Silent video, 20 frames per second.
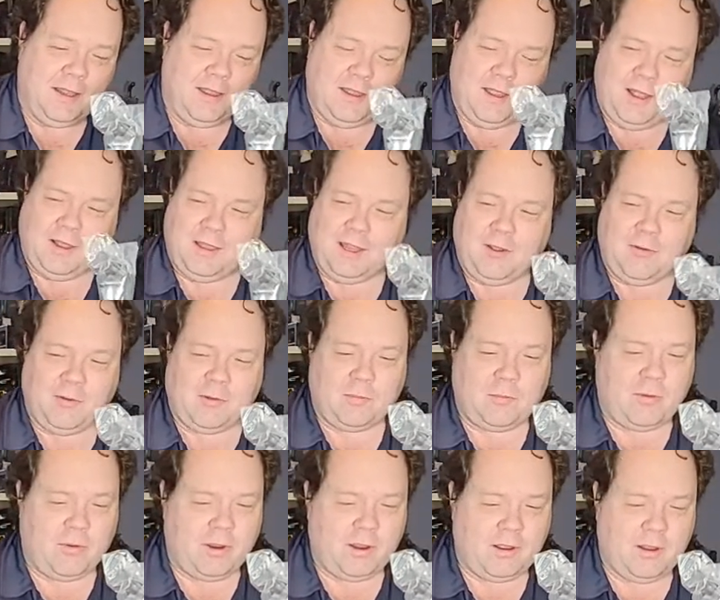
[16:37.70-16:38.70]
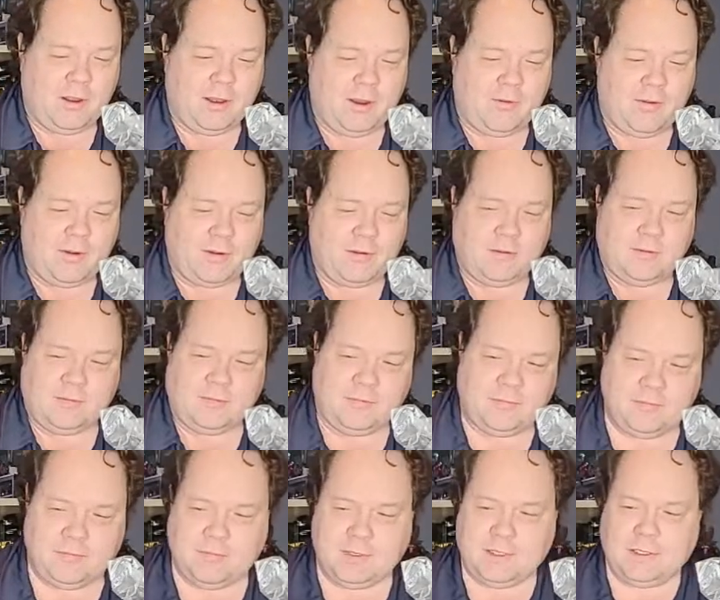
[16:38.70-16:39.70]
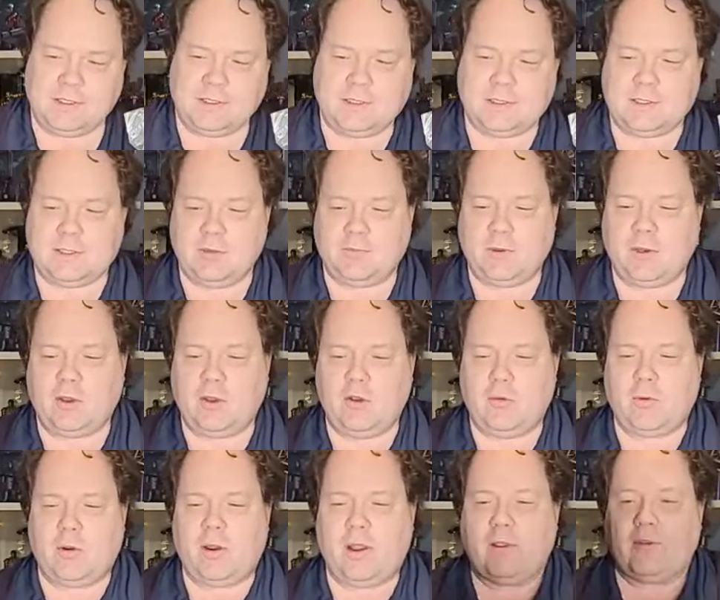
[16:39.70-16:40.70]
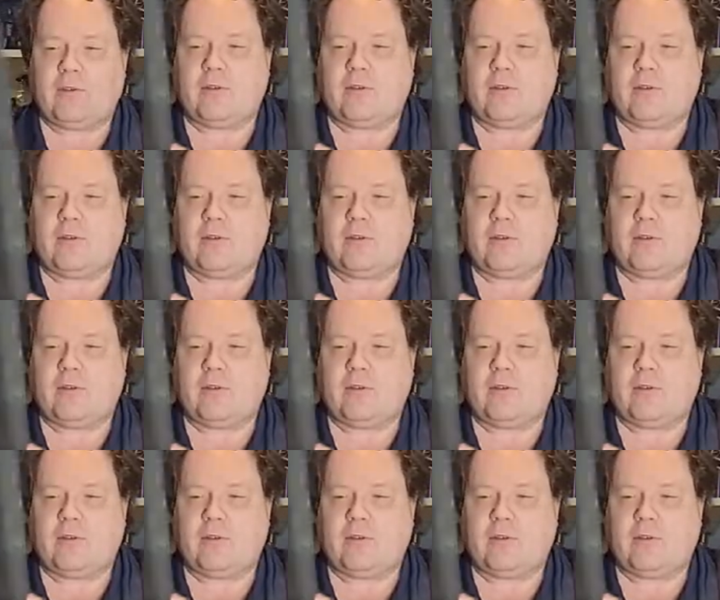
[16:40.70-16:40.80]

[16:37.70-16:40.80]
Thought that was pretty clever. A little stupid humor as